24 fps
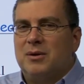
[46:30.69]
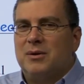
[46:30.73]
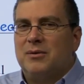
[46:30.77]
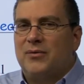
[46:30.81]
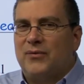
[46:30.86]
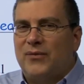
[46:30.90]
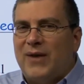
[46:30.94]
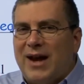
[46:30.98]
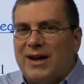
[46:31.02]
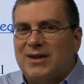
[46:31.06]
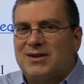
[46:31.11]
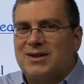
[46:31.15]

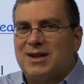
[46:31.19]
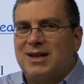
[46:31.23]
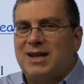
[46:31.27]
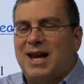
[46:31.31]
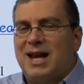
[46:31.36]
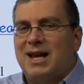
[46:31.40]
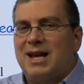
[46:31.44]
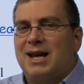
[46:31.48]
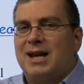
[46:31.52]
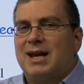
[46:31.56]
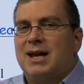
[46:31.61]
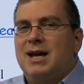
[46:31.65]

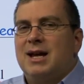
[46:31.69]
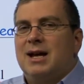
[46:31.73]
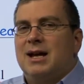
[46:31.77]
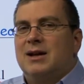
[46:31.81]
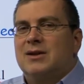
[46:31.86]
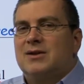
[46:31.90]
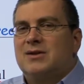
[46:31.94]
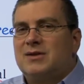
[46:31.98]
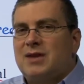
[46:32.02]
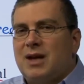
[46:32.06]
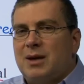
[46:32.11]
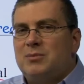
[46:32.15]
fascinating
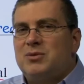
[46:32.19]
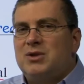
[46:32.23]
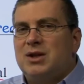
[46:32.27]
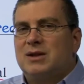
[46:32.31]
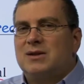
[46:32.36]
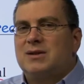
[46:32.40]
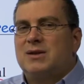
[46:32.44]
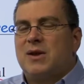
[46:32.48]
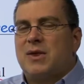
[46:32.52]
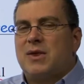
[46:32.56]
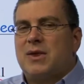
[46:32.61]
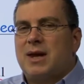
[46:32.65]

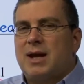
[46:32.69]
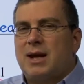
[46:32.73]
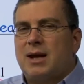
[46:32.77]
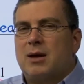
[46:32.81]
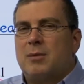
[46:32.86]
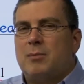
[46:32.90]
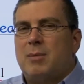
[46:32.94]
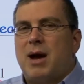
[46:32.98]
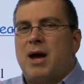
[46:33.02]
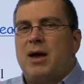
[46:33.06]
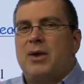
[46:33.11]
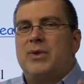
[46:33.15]
subject to think
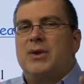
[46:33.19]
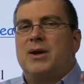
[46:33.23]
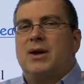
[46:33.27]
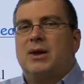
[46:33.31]
about,